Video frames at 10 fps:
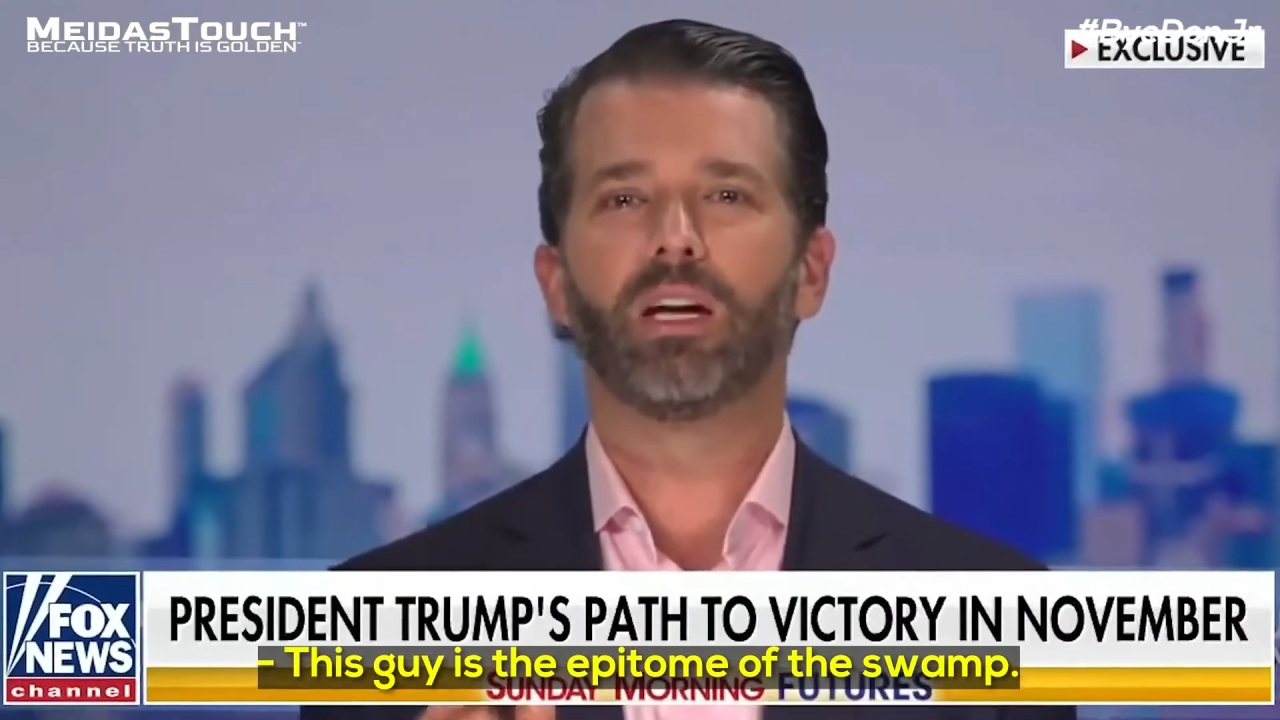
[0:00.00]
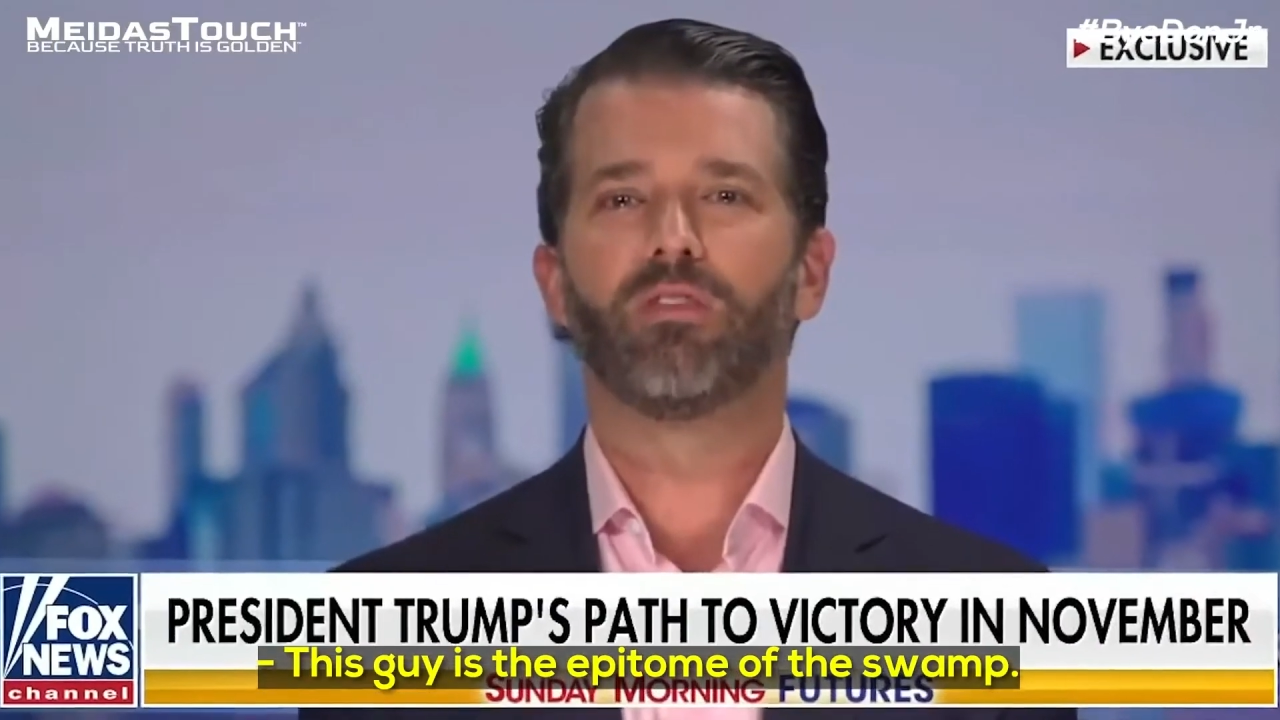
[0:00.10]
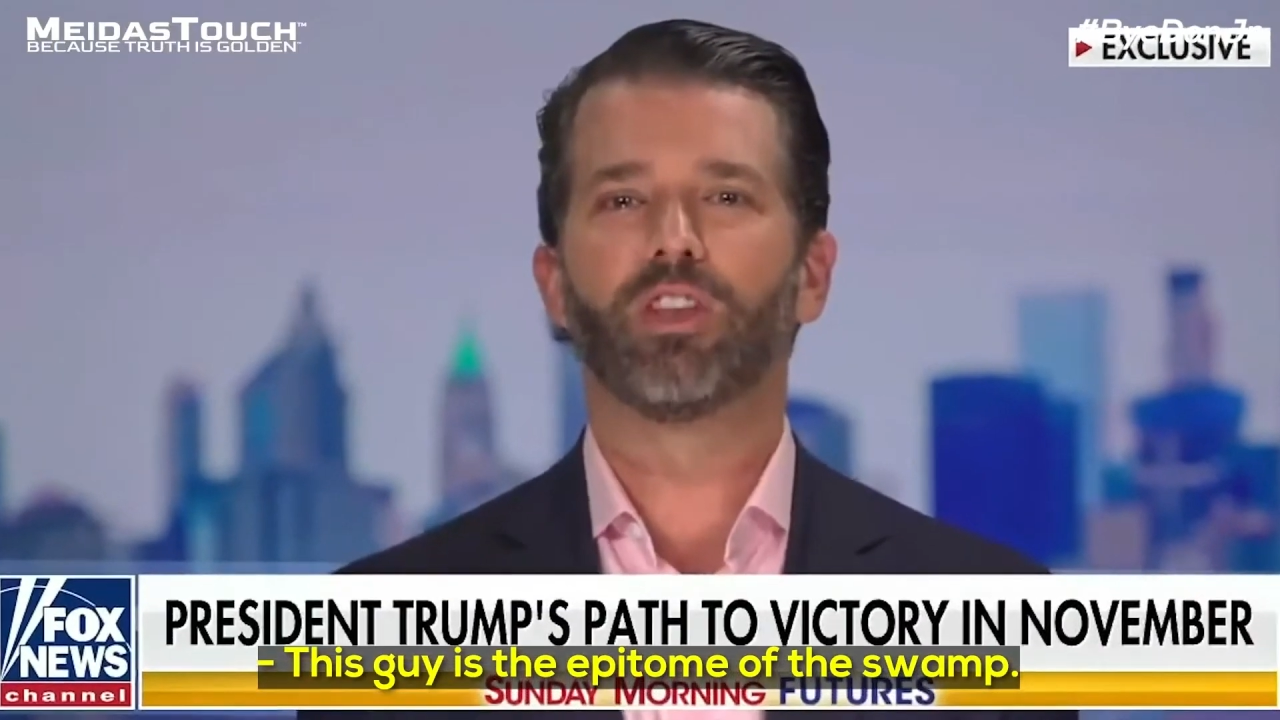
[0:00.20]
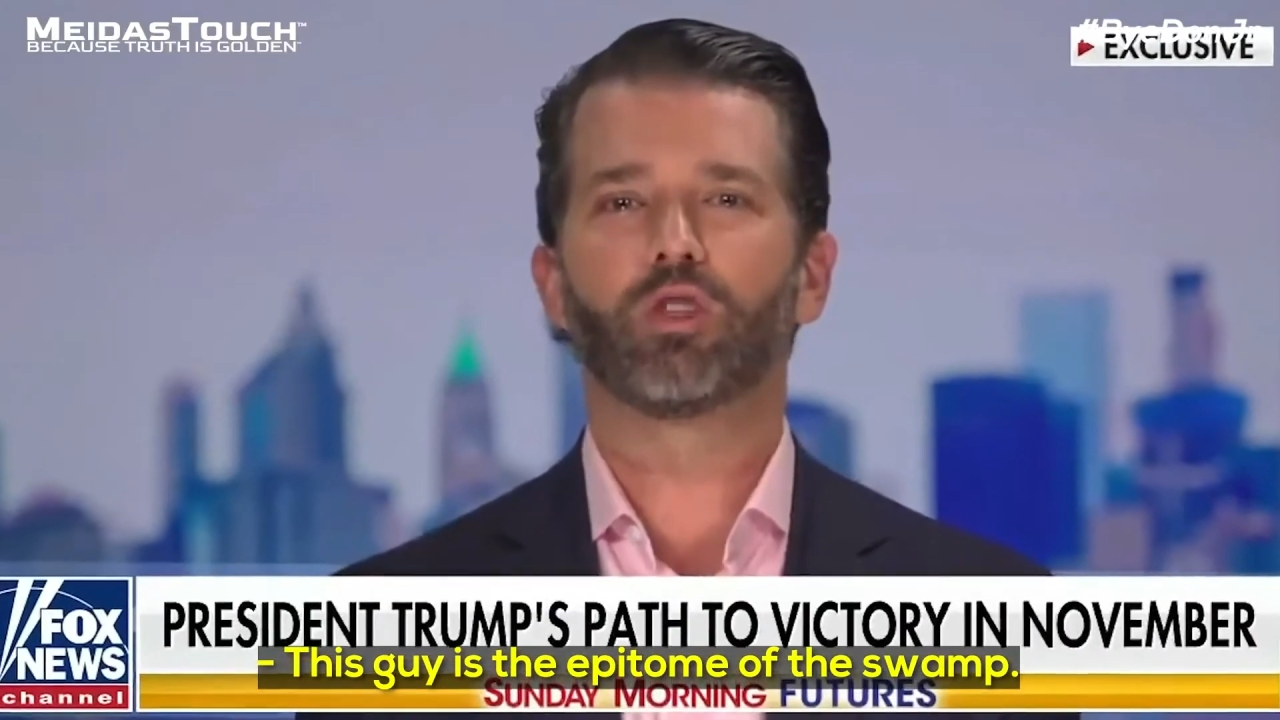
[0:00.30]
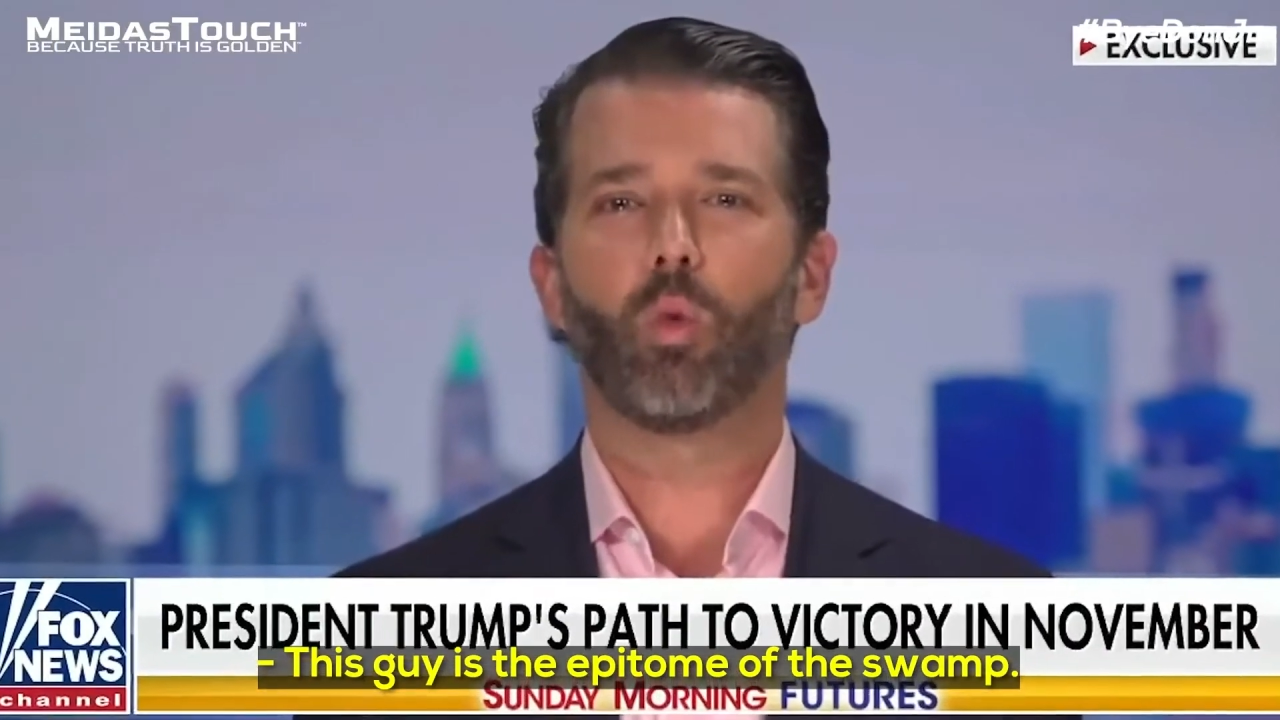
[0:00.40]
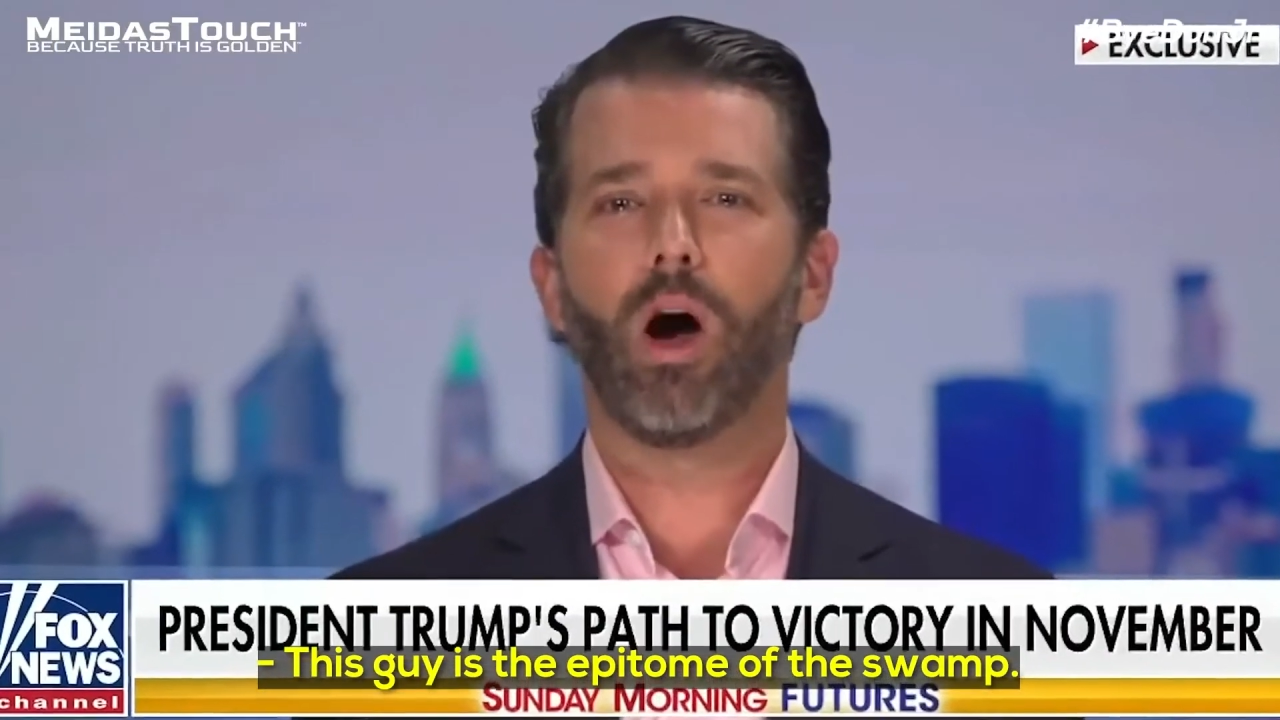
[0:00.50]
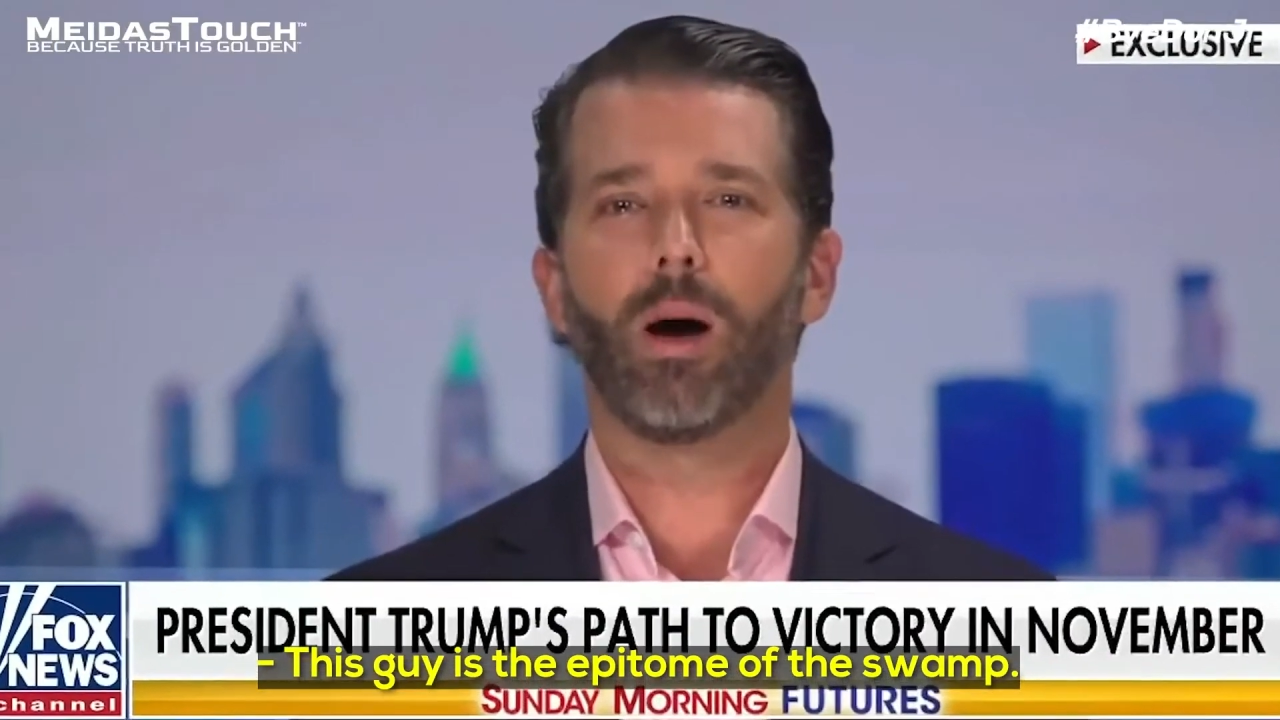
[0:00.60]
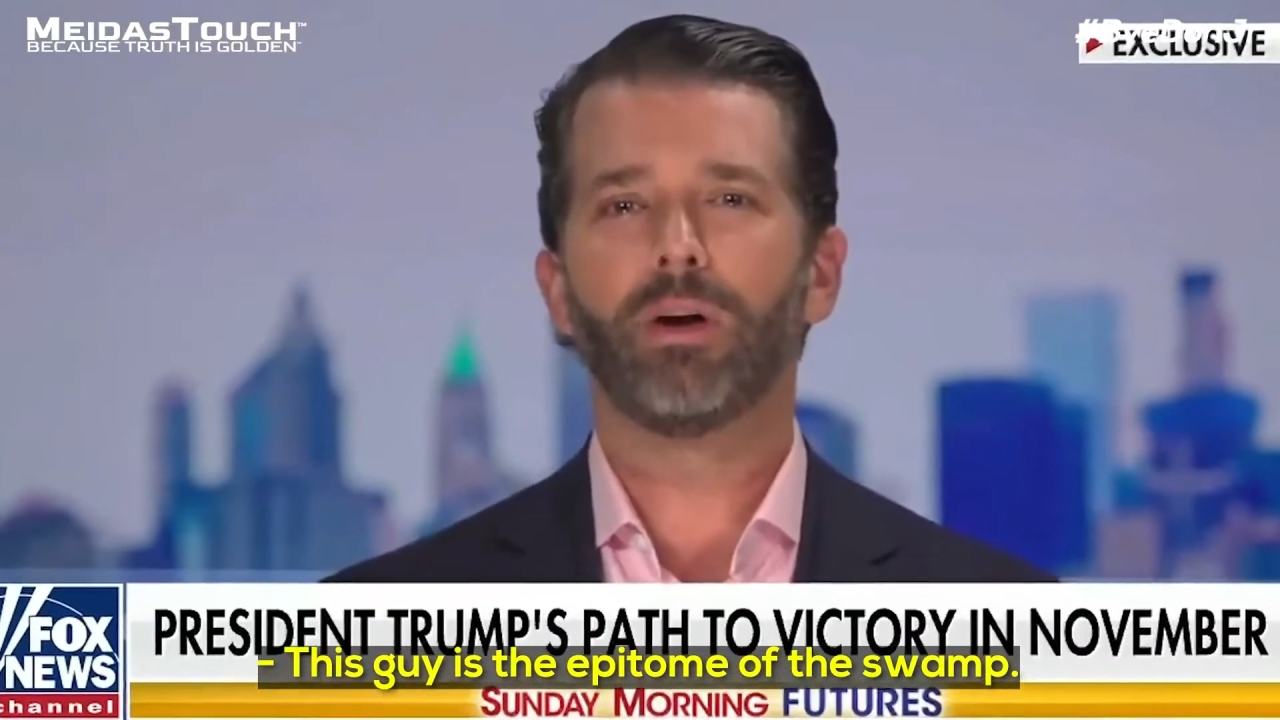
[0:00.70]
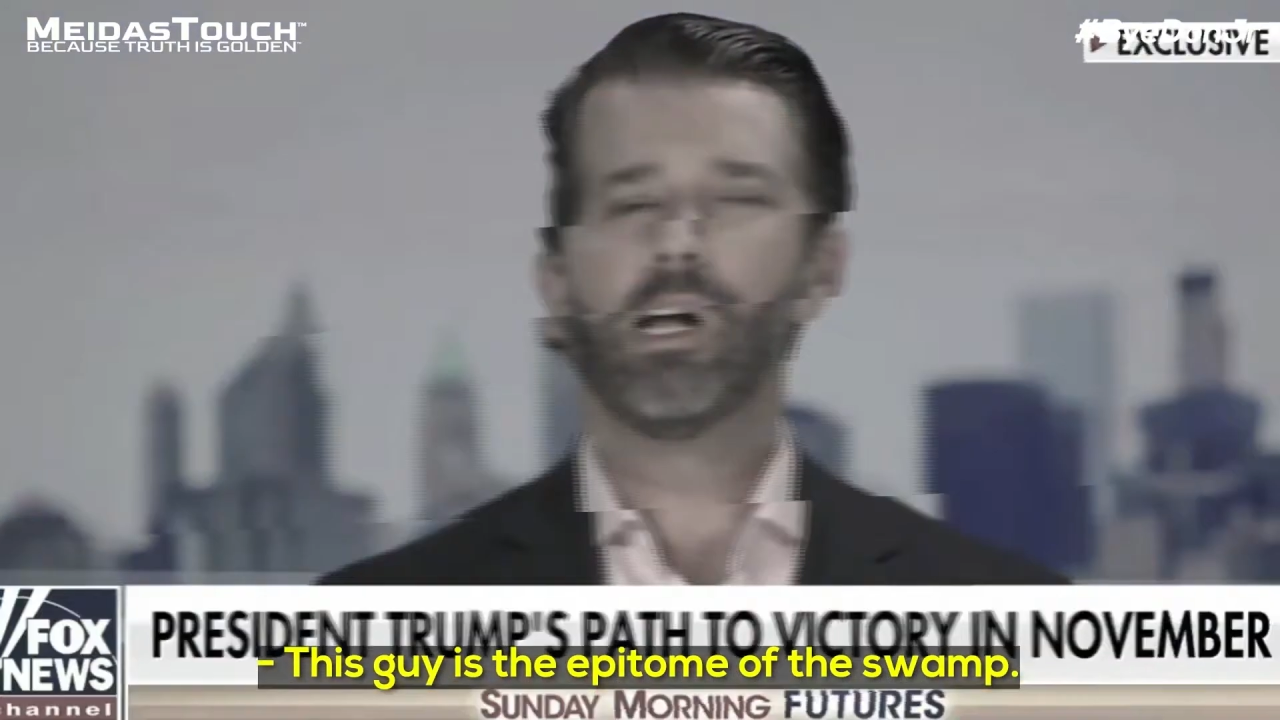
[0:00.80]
of the swamp.